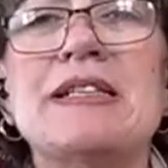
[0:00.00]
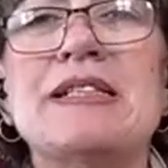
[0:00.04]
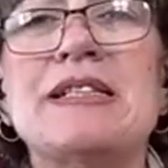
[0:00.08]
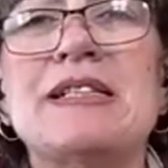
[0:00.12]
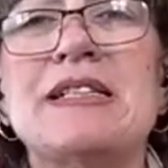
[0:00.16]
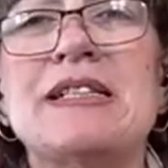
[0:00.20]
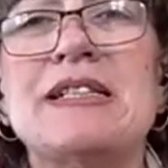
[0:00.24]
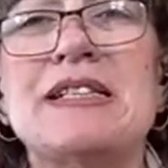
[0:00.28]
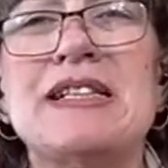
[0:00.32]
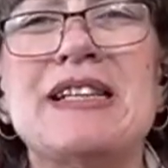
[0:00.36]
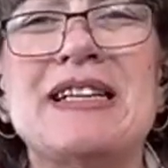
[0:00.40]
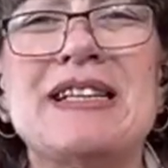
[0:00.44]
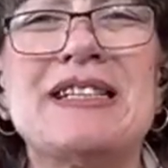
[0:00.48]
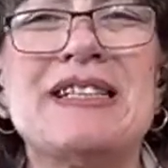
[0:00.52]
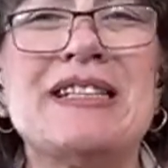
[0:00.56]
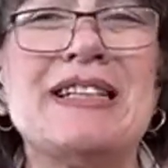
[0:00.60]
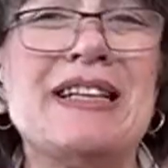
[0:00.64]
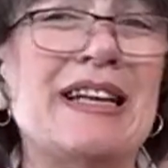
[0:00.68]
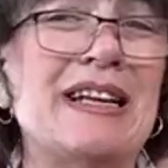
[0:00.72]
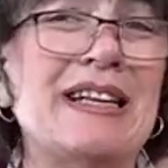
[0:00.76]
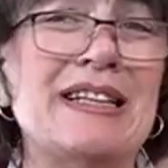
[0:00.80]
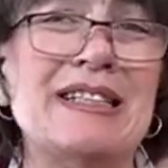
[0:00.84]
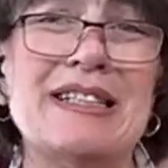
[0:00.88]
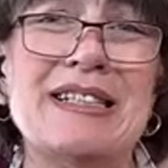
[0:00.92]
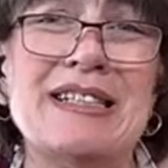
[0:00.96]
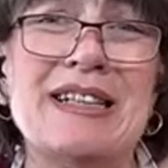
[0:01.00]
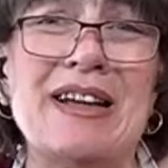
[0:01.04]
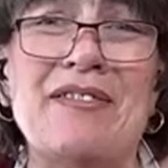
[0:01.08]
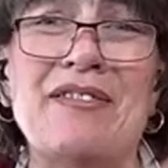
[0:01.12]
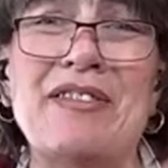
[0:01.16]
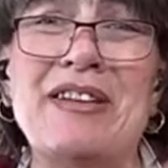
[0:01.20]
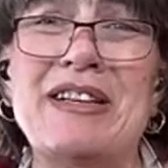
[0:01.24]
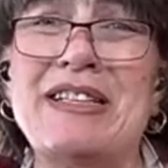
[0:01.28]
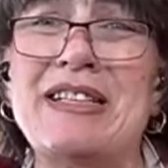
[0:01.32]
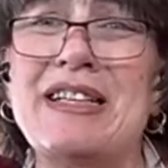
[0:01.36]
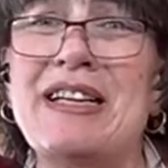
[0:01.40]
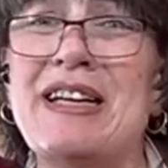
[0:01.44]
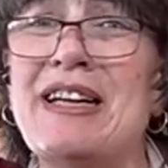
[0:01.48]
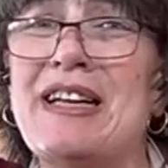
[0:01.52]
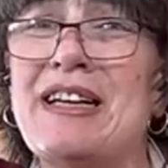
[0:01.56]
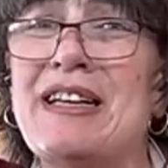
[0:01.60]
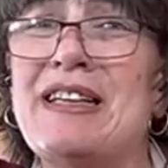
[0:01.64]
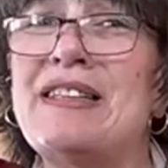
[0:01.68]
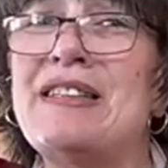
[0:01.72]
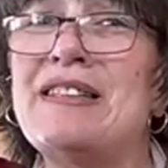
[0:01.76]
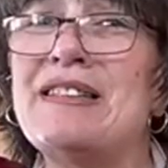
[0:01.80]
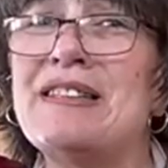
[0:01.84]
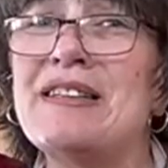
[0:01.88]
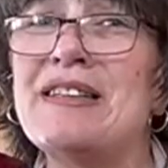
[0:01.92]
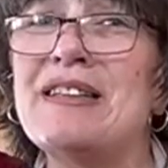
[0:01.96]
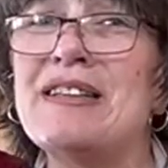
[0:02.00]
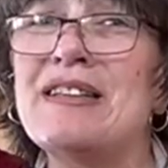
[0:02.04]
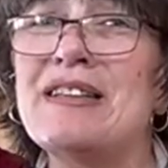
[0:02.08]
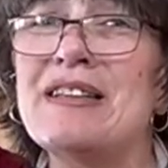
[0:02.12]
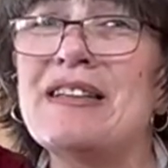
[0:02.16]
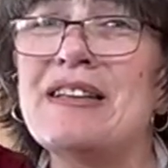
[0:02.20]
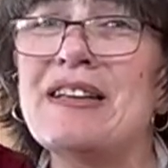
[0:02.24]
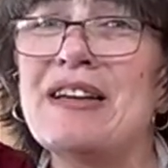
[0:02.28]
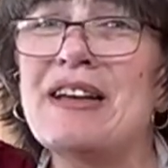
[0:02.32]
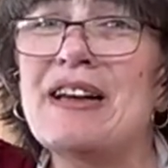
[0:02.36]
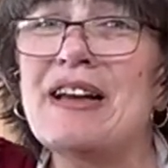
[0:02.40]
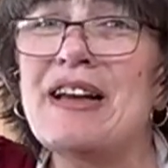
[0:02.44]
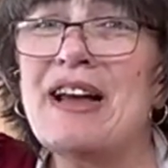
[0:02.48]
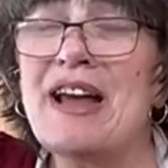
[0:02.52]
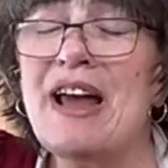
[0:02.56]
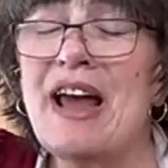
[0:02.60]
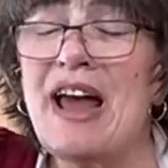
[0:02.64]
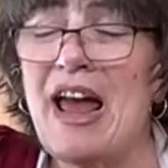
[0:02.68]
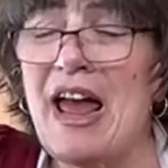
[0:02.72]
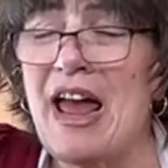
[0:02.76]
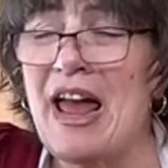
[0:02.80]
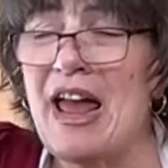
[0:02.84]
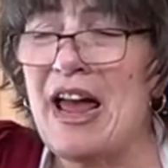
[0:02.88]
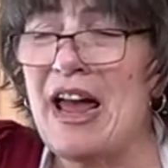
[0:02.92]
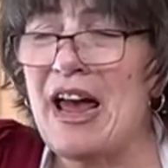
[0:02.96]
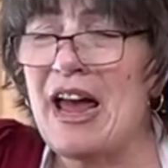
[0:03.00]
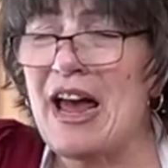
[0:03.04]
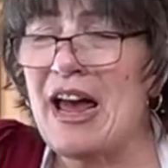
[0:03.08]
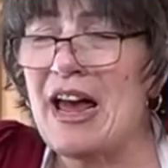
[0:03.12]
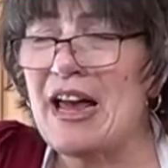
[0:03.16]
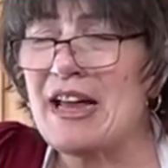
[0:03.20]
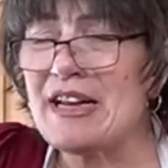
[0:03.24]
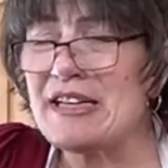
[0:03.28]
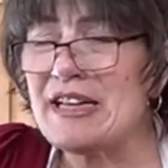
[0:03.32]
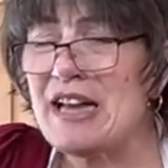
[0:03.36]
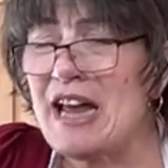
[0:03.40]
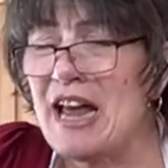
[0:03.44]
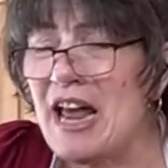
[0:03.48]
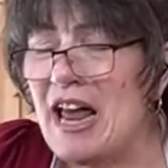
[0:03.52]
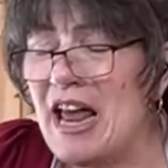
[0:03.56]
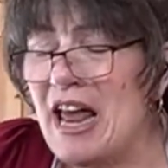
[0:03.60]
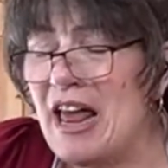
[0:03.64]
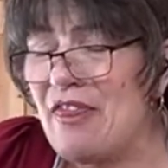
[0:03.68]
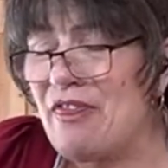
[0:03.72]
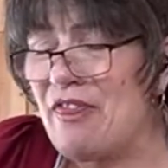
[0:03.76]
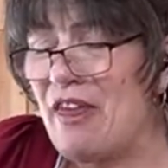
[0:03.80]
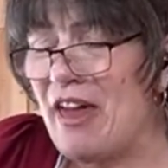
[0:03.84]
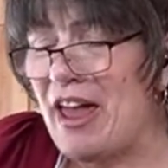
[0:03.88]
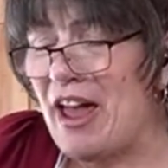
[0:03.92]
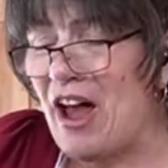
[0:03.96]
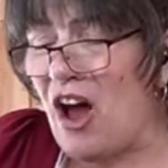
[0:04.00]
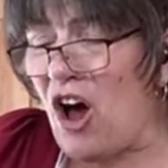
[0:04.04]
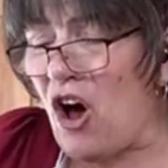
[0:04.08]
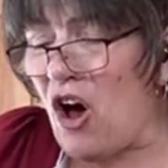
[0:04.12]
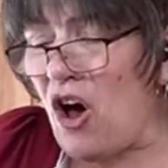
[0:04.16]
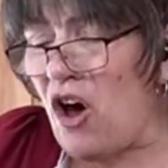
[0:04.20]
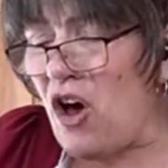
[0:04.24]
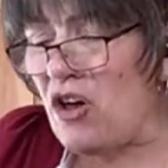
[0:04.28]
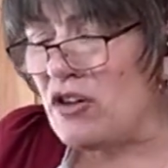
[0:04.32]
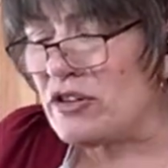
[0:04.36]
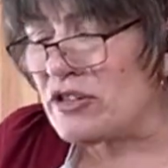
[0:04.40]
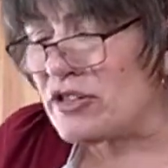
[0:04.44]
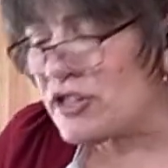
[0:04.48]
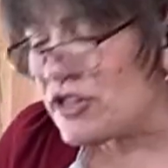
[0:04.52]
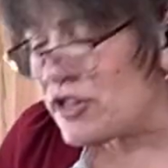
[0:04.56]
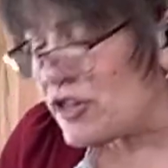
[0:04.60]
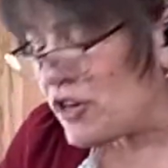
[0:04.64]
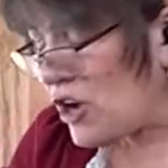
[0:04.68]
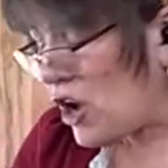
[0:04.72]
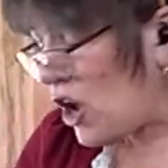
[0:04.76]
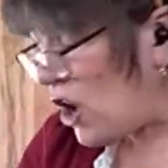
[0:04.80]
16, 17. And they all took